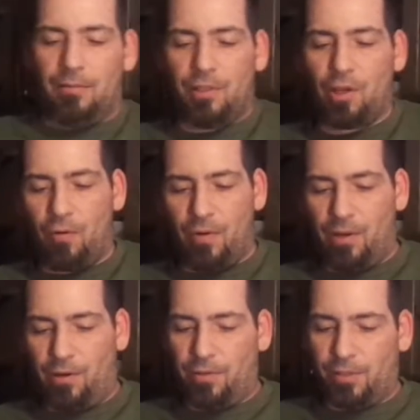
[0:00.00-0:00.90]
so we
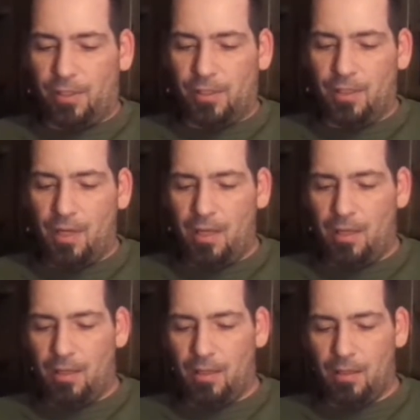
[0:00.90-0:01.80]
introduced the
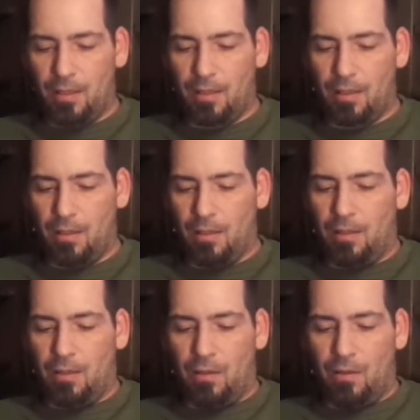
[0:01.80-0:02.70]
snake.
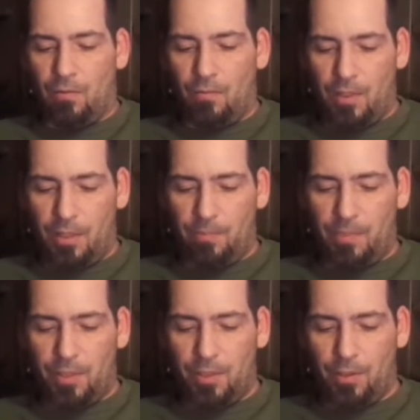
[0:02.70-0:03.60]
Where'd this
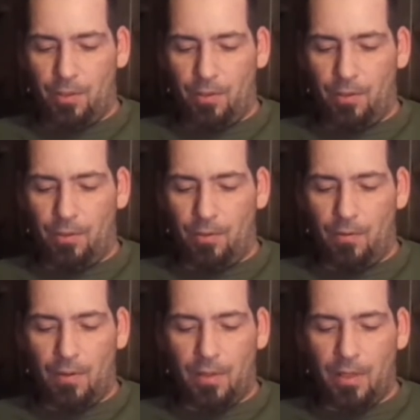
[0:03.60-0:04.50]
picture
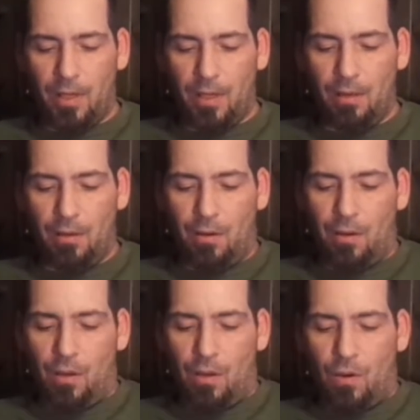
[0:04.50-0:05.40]
go? Okay.
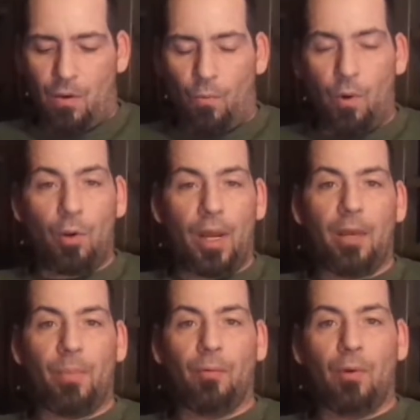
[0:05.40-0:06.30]
Where do I
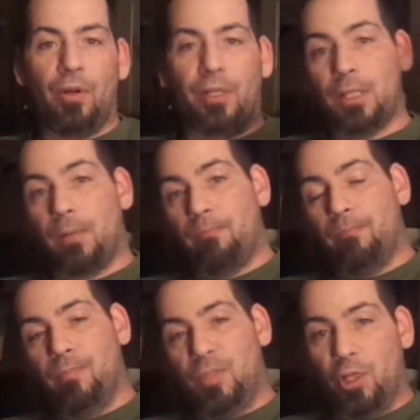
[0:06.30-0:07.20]
get my rodents?
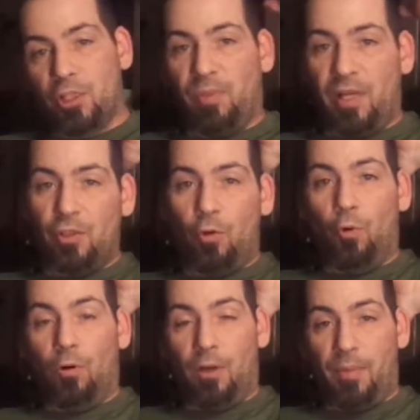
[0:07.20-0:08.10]
Just placed an
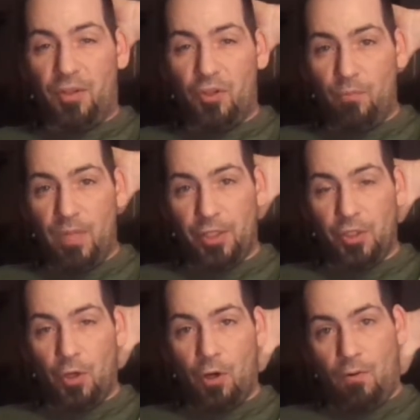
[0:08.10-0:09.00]
order about 2 minutes
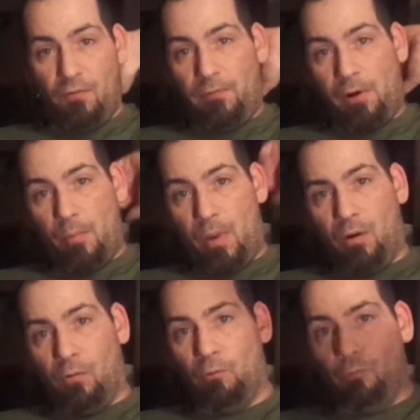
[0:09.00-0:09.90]
ago from
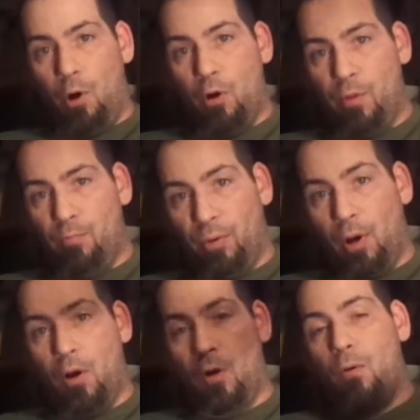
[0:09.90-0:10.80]
Rodent
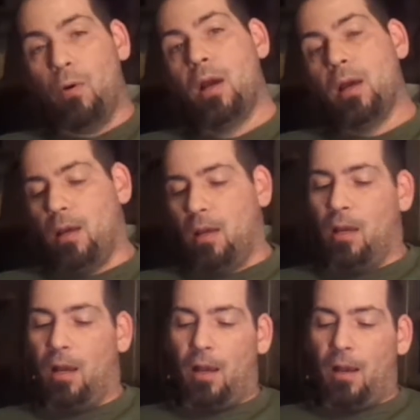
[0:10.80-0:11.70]
Pro.
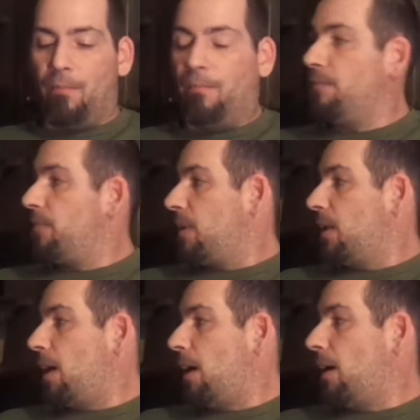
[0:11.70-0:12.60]

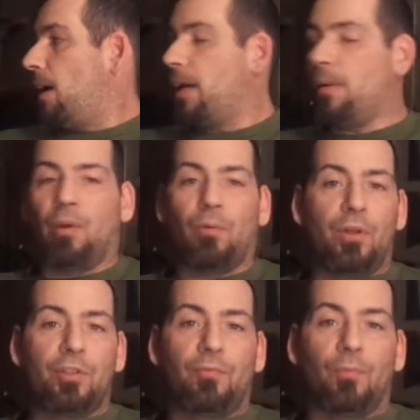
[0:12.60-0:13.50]
Yeah, I get my
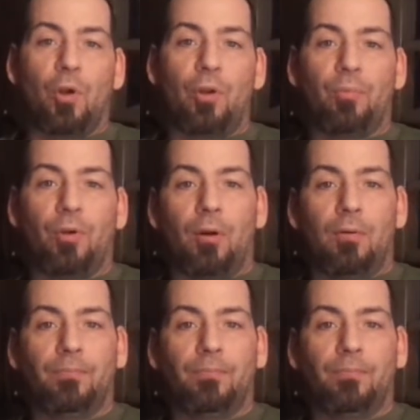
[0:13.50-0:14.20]
rodents from Rodent Pro.